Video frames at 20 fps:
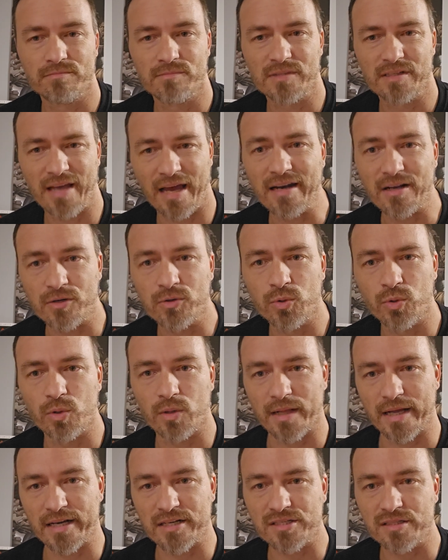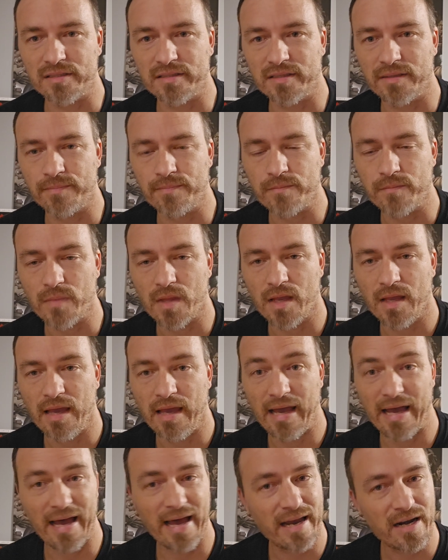kind of cool, actually.
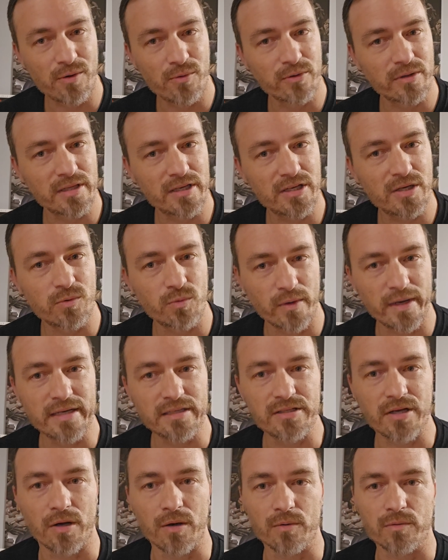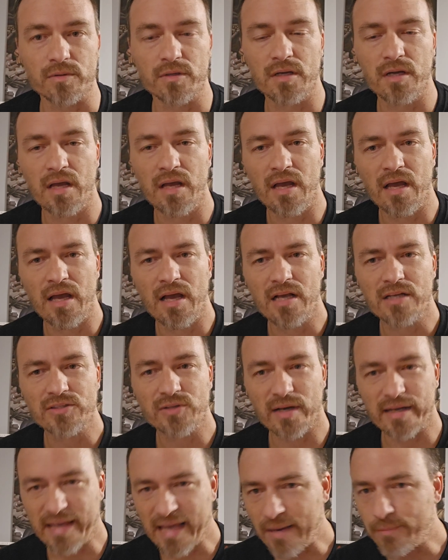It had a really good ringtone.
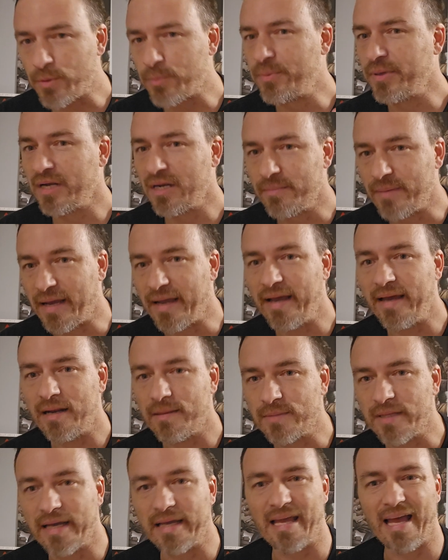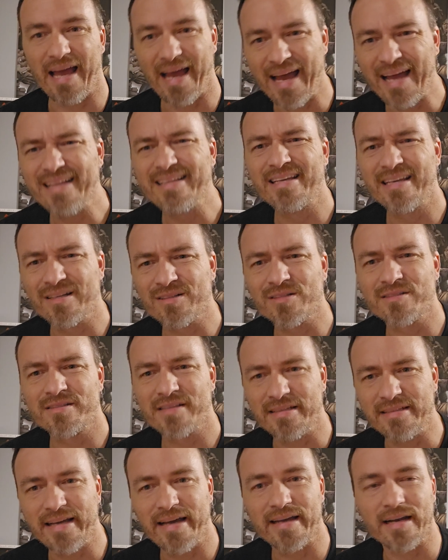So I kept repeating in my head, I'm like, Ed kills
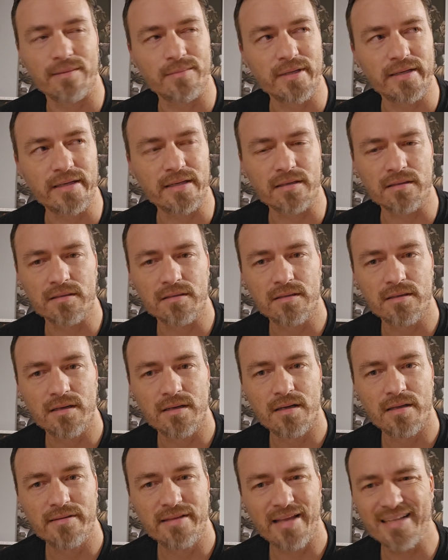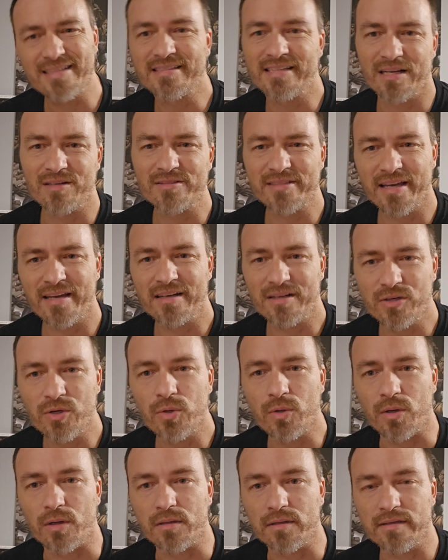the dead. I'm like, that sounds kind of
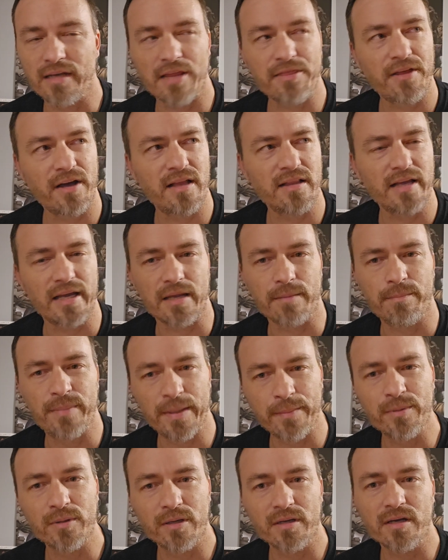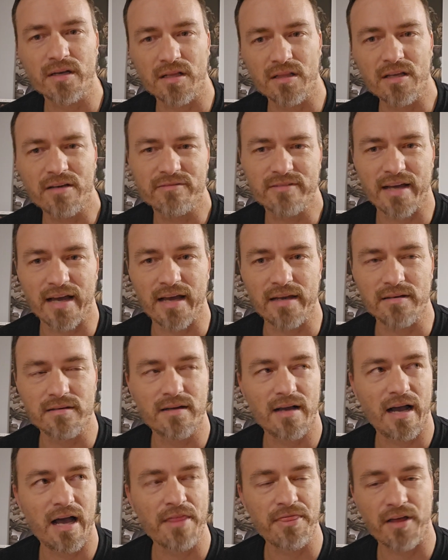cool. And I thought, like, people are going to love that.
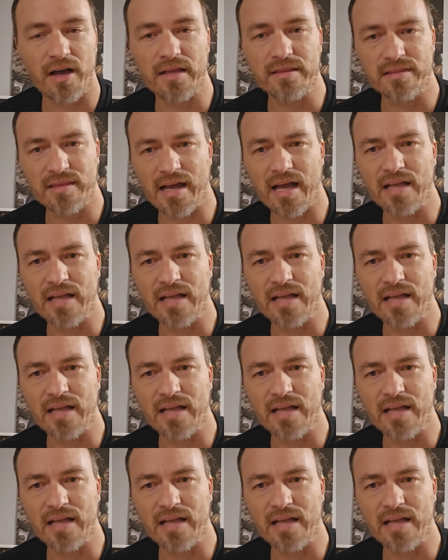I thought